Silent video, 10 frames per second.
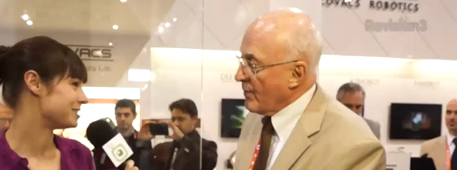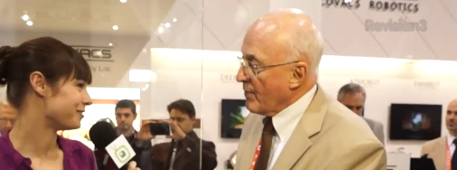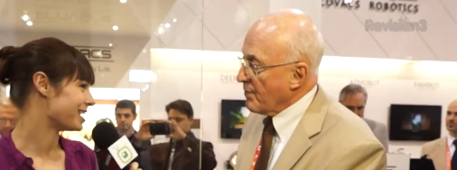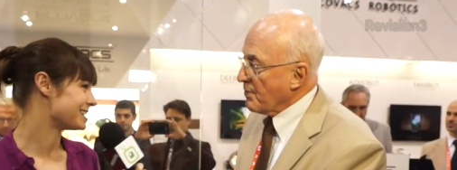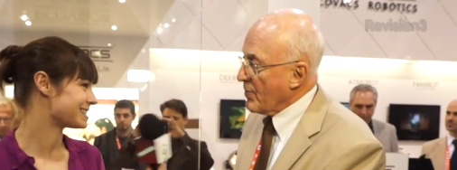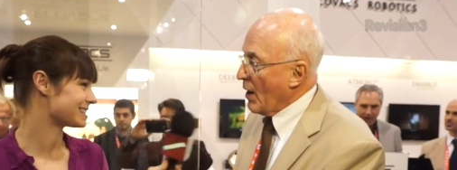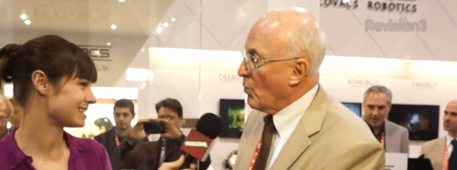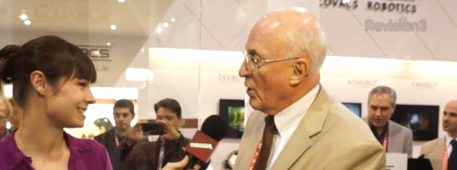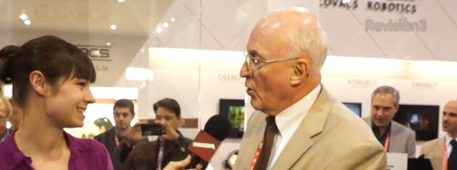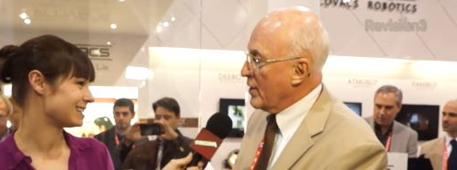Speaker 1: device?
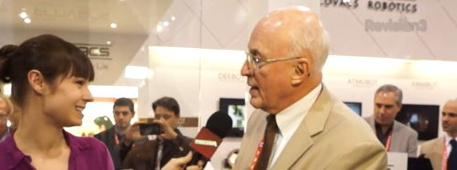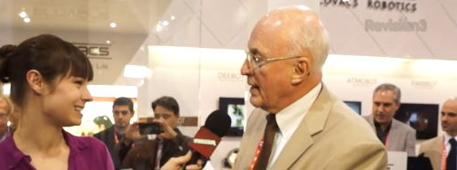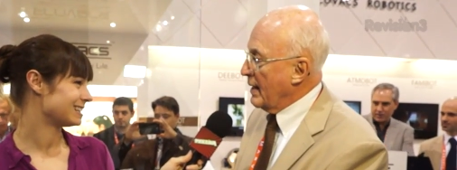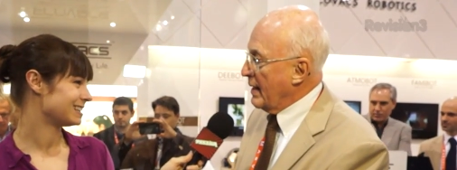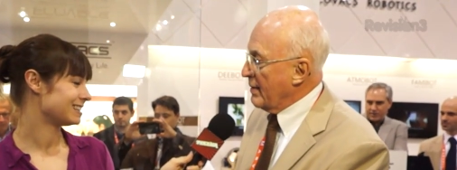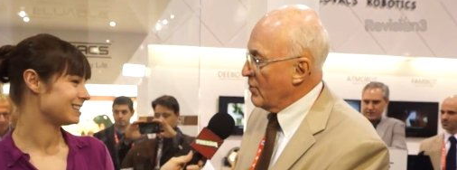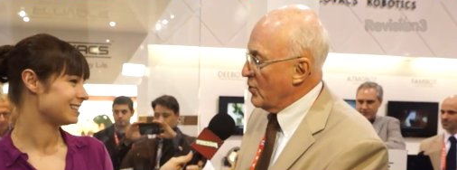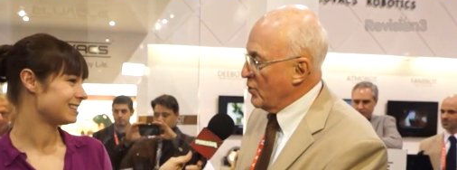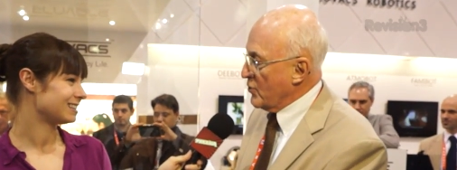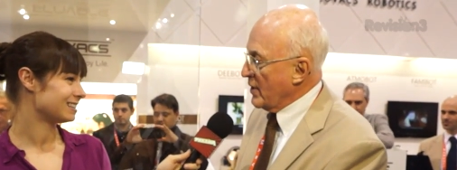We're looking at
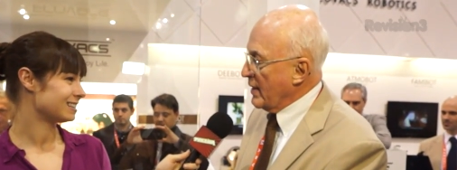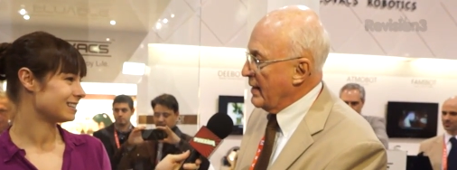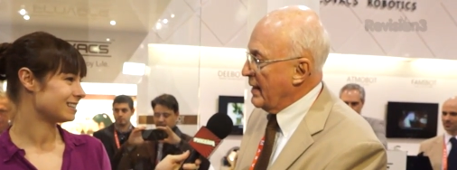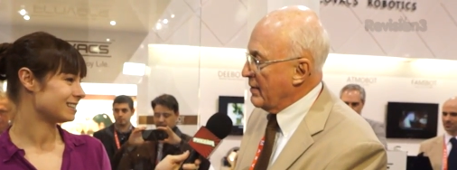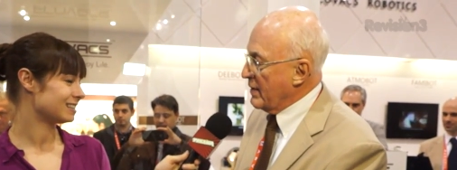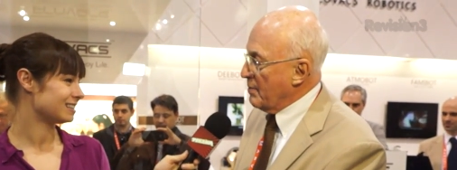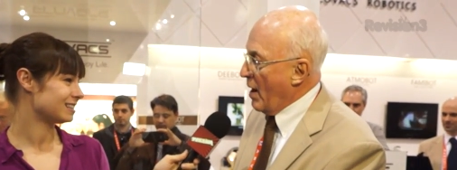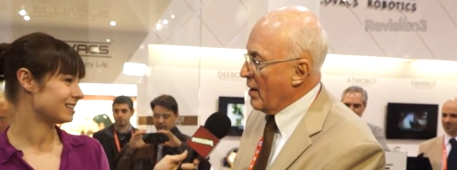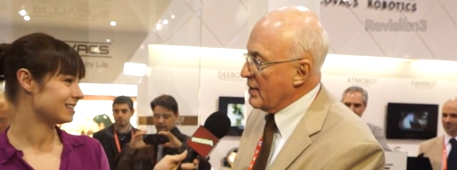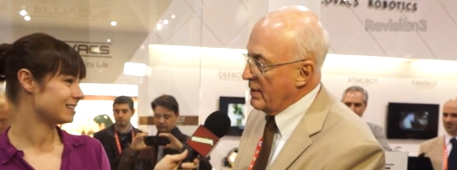introducing it into the
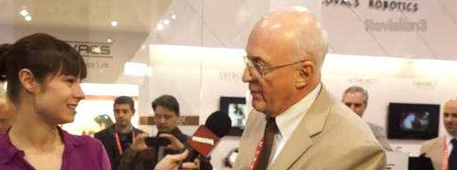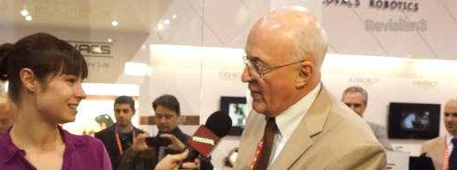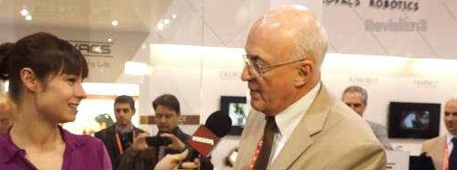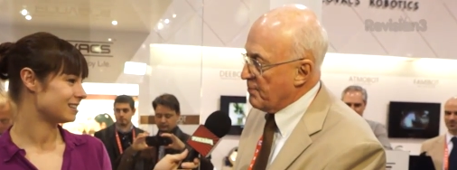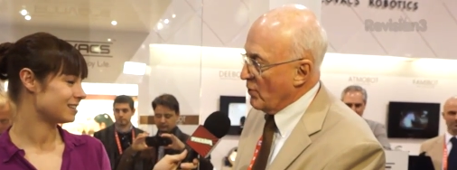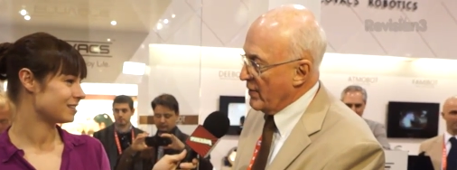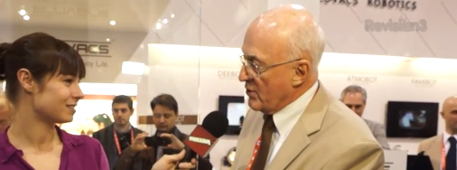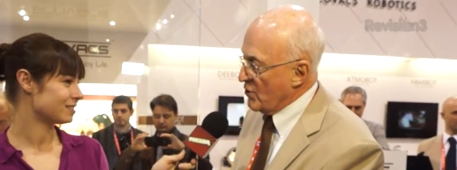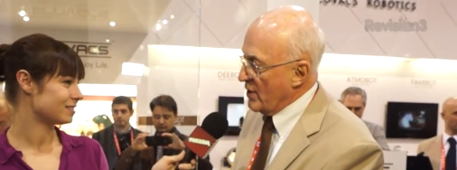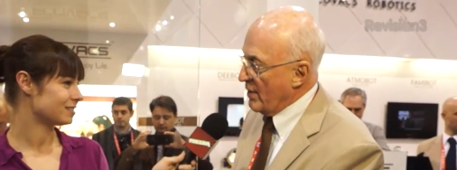market of April
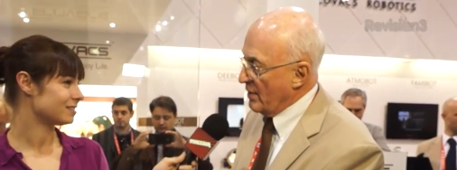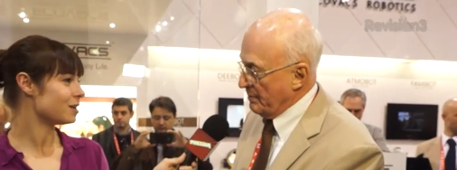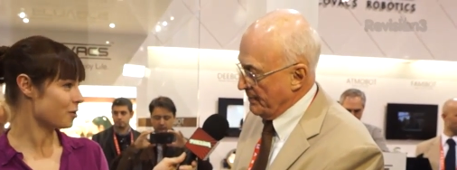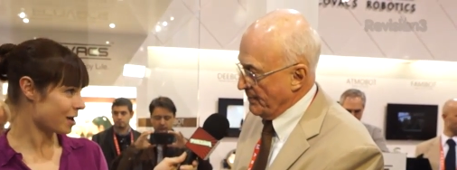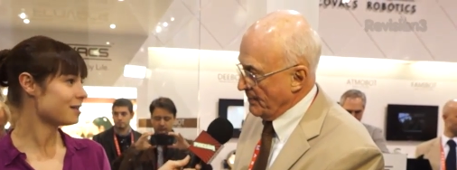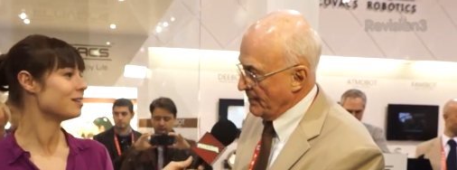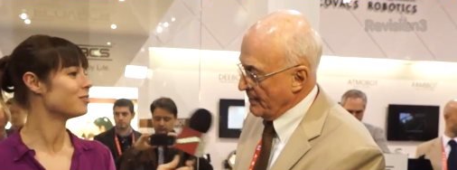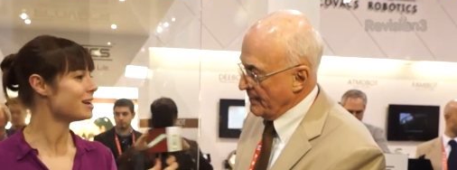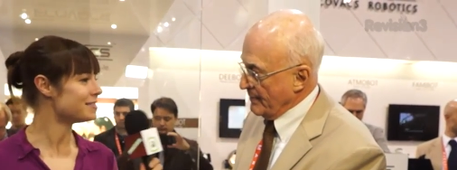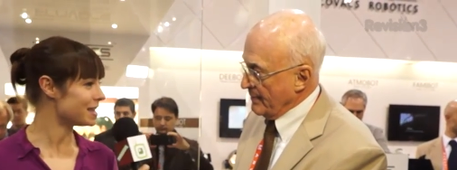this year. Okay,
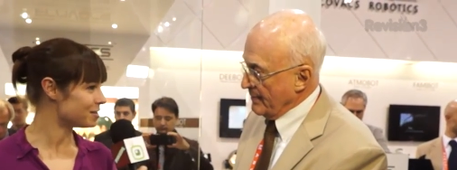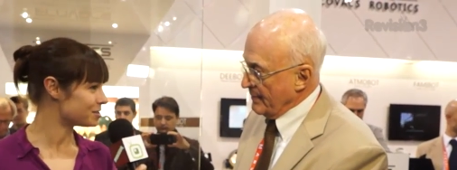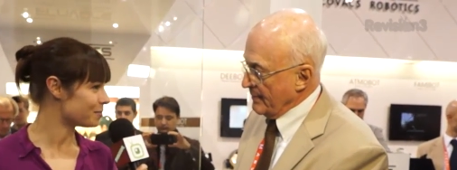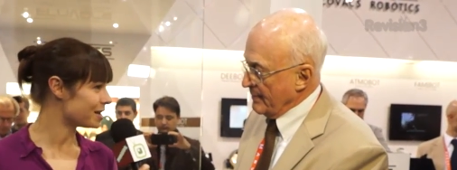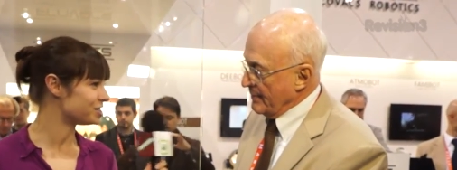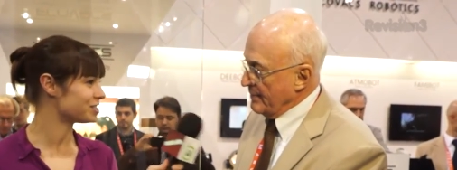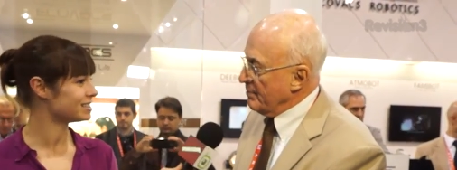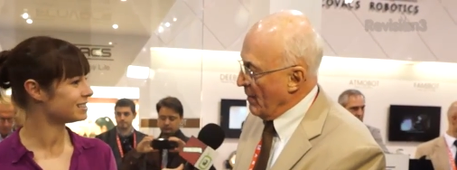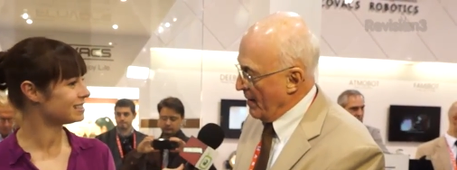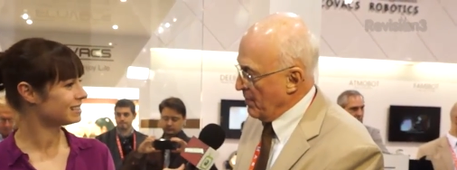
Speaker 2: great, thank you so much.
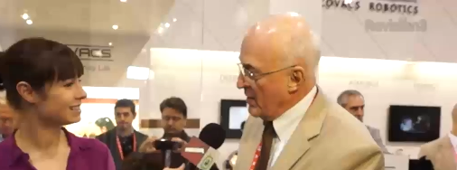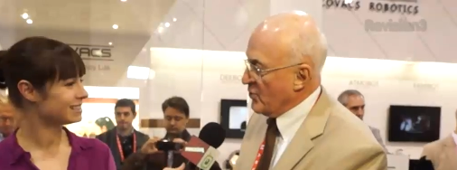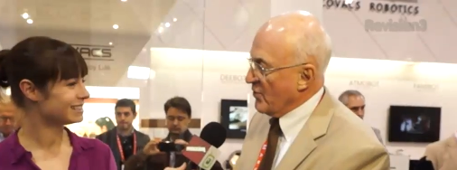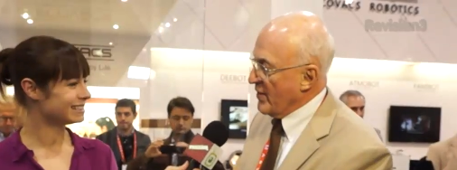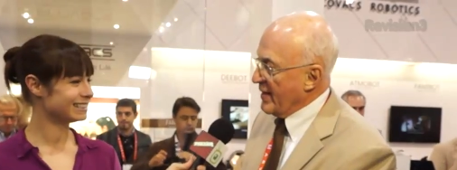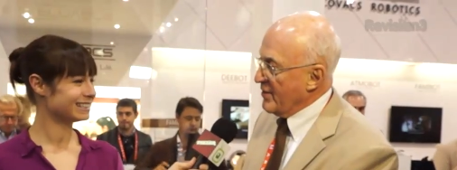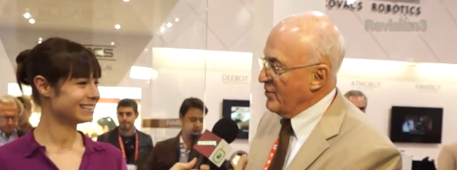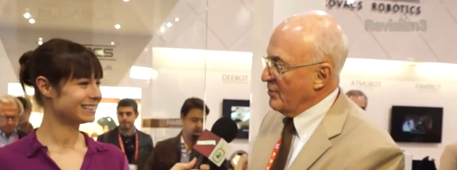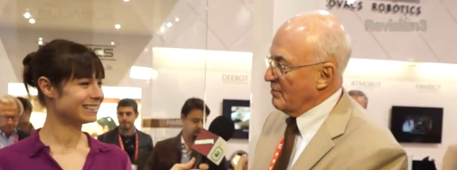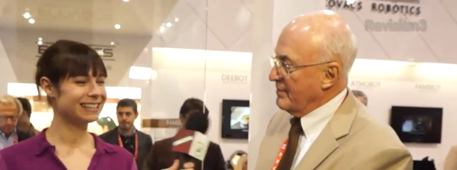
Speaker 1: My pleasure, thank
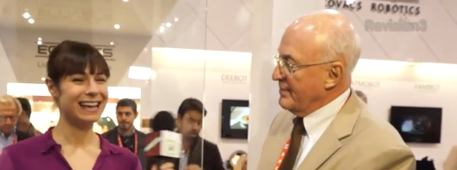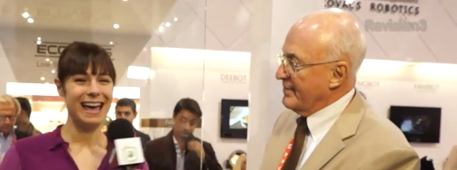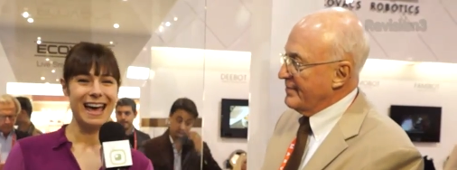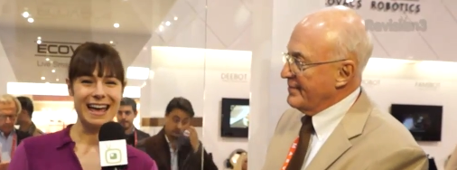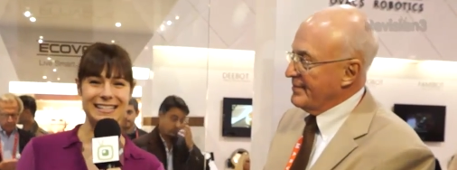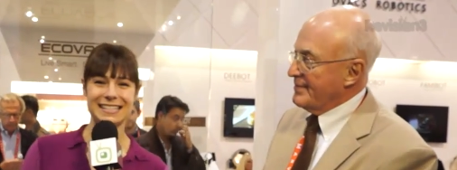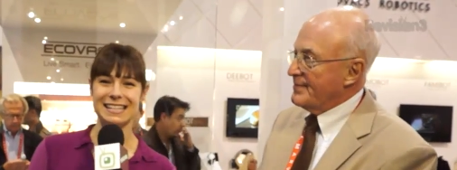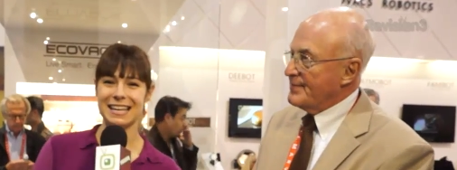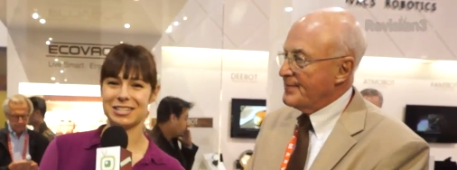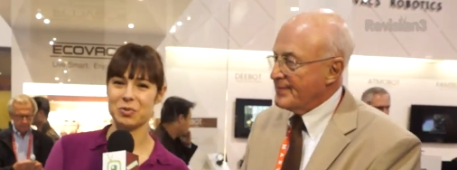you.
Speaker 2: At
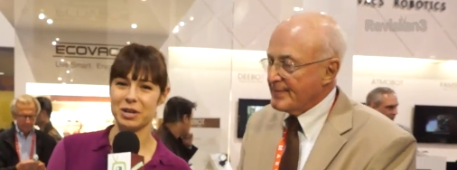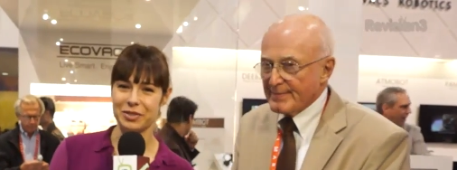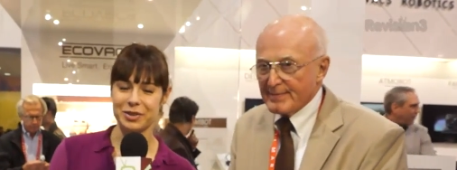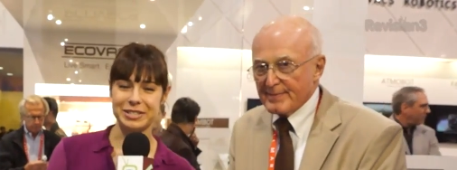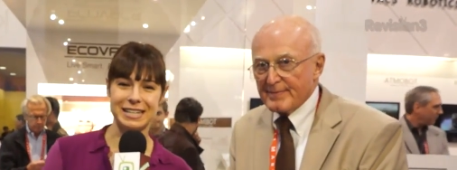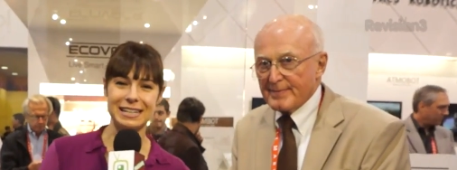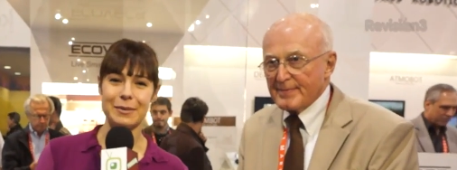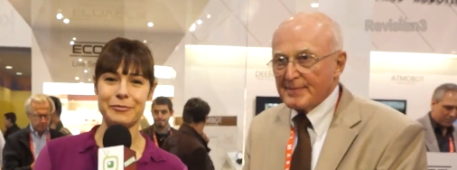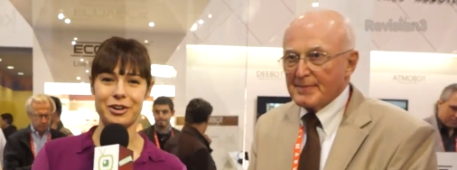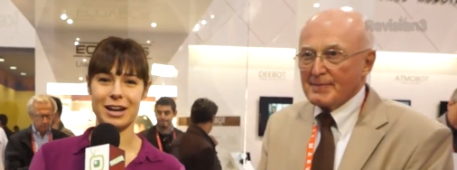CES 2013,
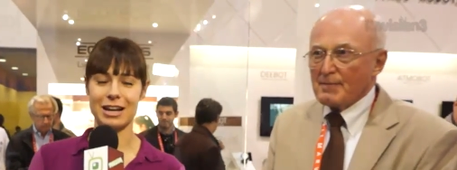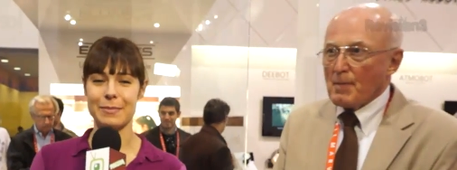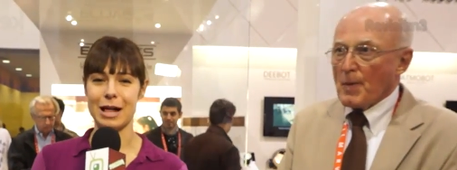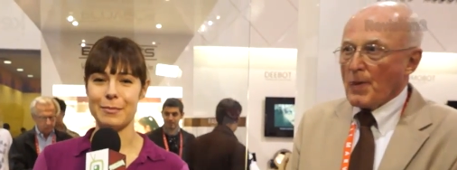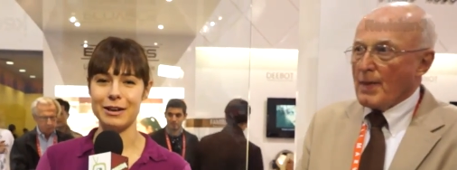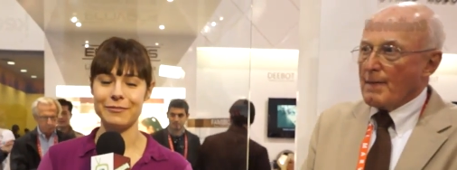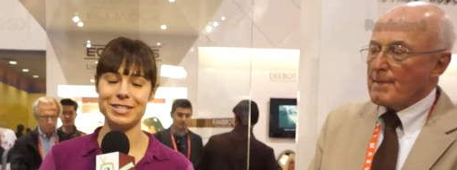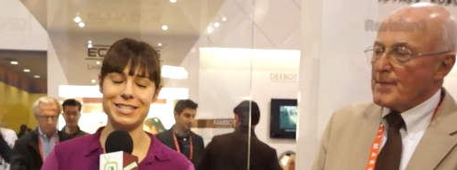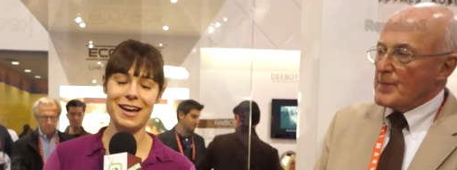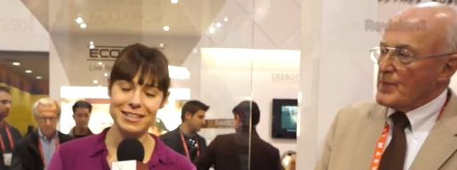I'm Veronica Belmont.
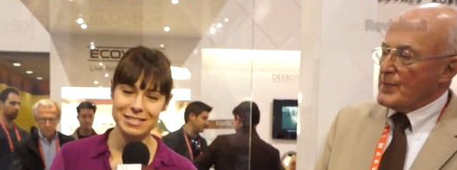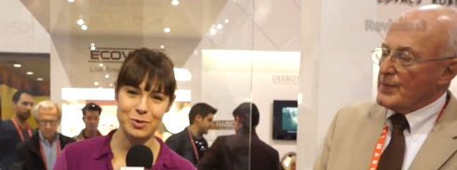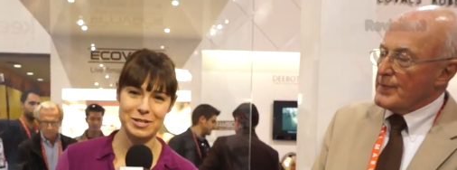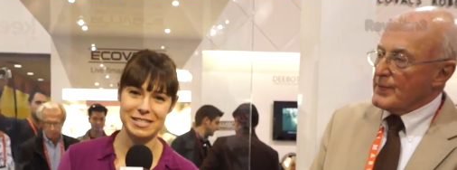For tons more